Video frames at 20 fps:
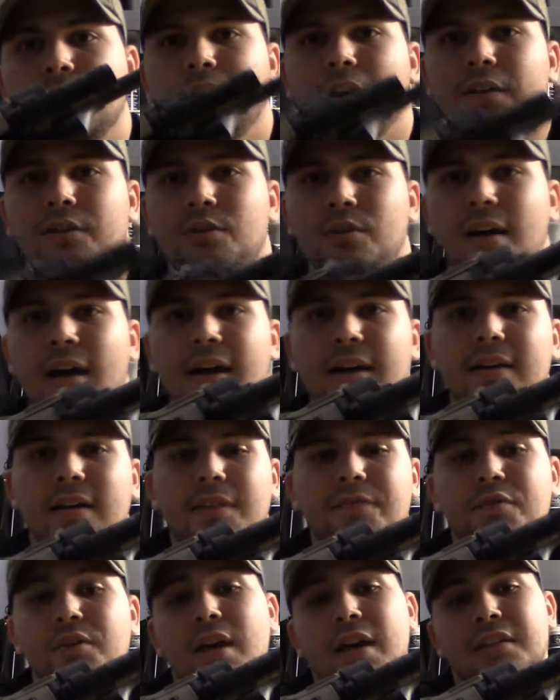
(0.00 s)

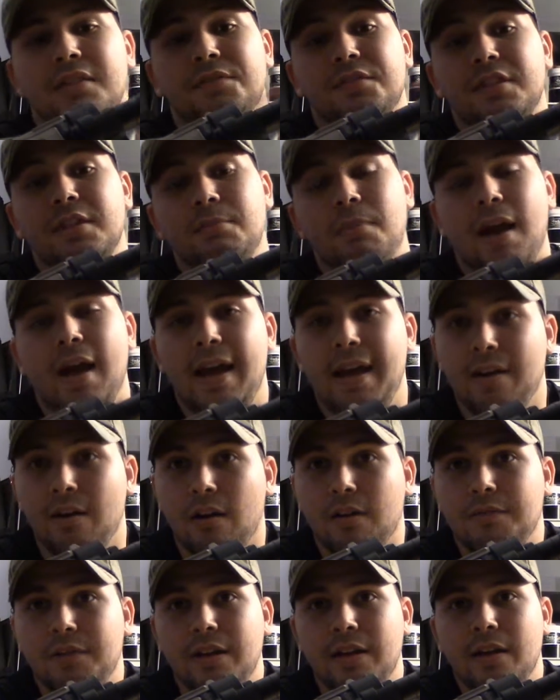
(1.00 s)
if you guys have seen my
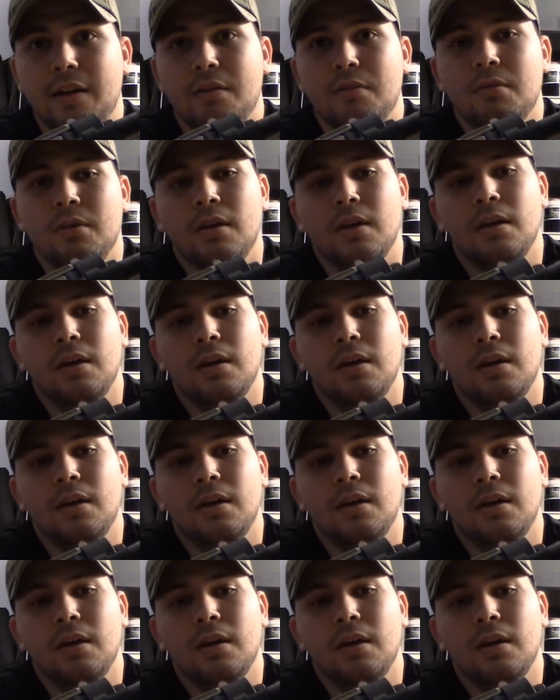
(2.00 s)
AR video,